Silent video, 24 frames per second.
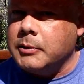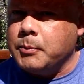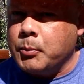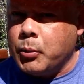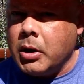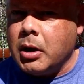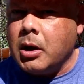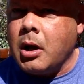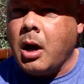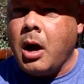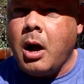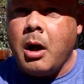
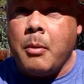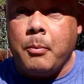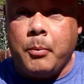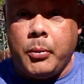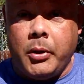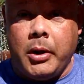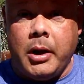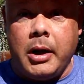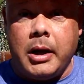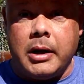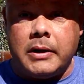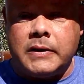pretty
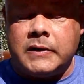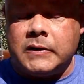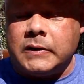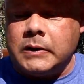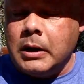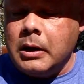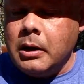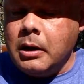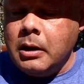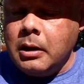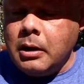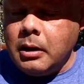complex,
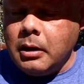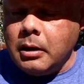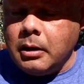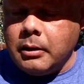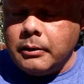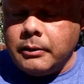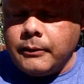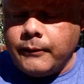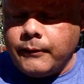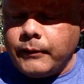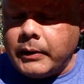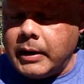
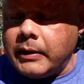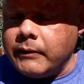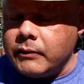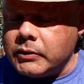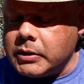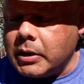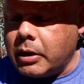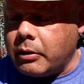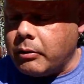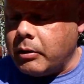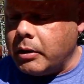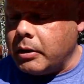the flavors
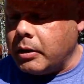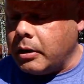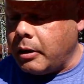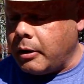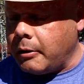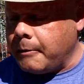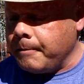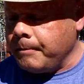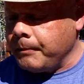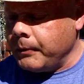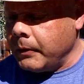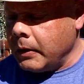that are in
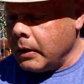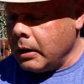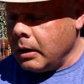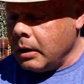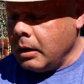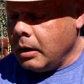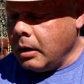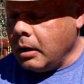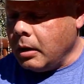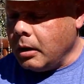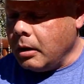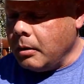there.
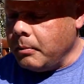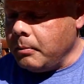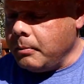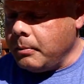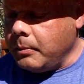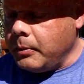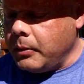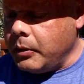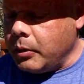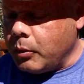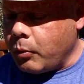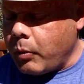
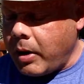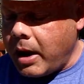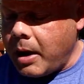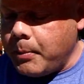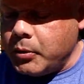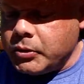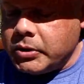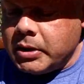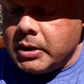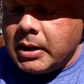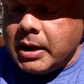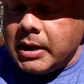The
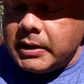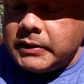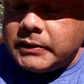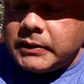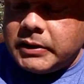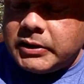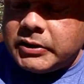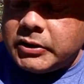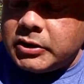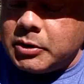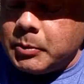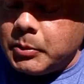wrappers are nice.
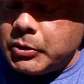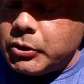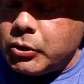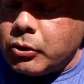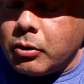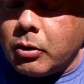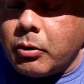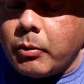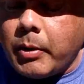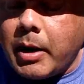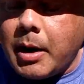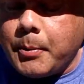This is the
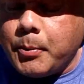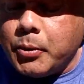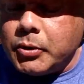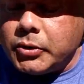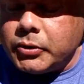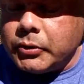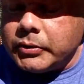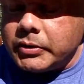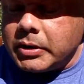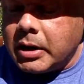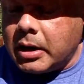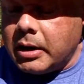Maduro wrapper,
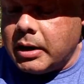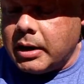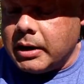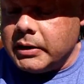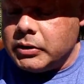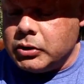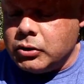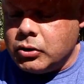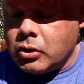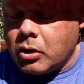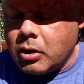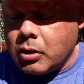so it's got a
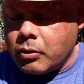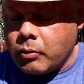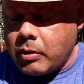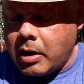nice dark